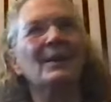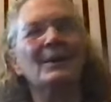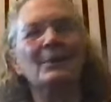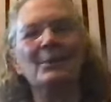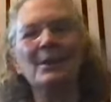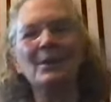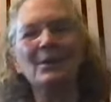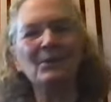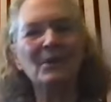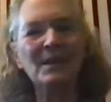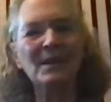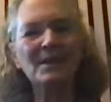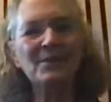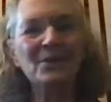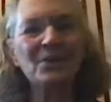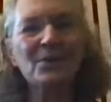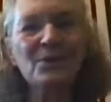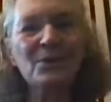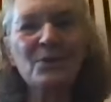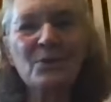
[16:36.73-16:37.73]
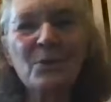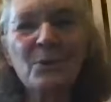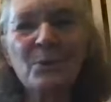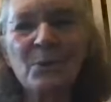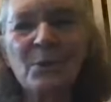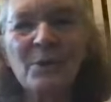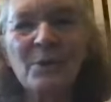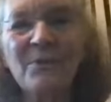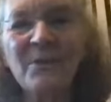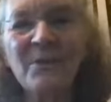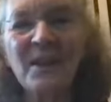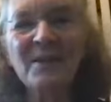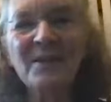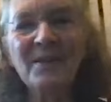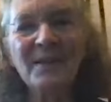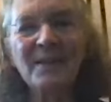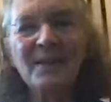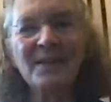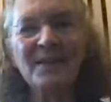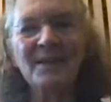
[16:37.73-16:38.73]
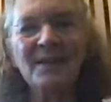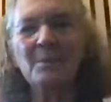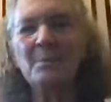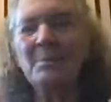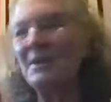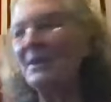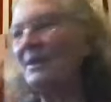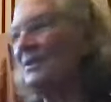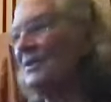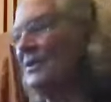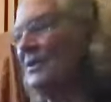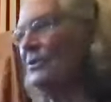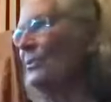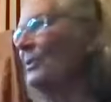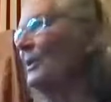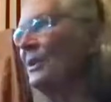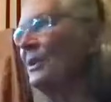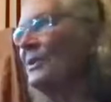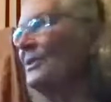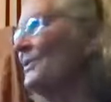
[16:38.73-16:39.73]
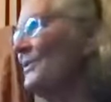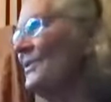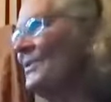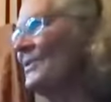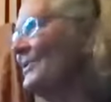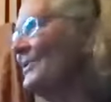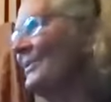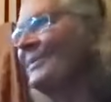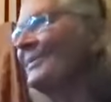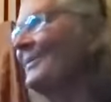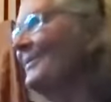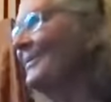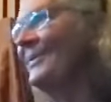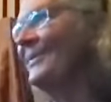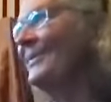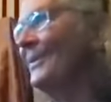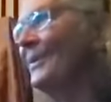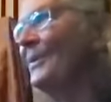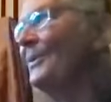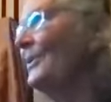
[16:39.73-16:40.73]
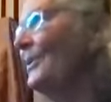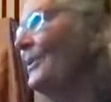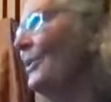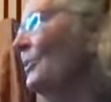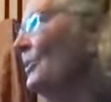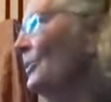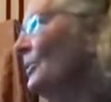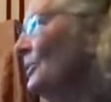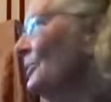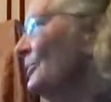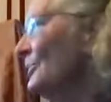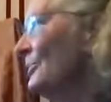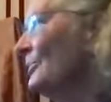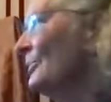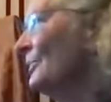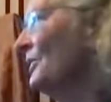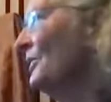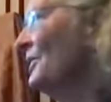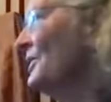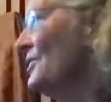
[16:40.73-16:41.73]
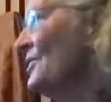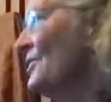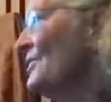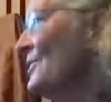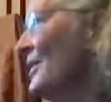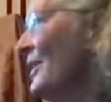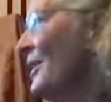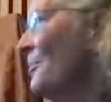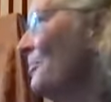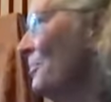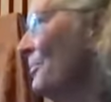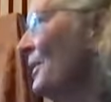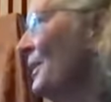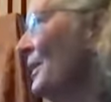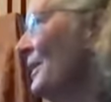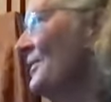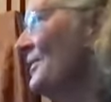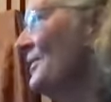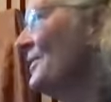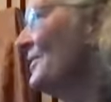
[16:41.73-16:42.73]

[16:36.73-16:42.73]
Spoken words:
We don't like to use the word faith, I think, because it triggers old religious upbringings.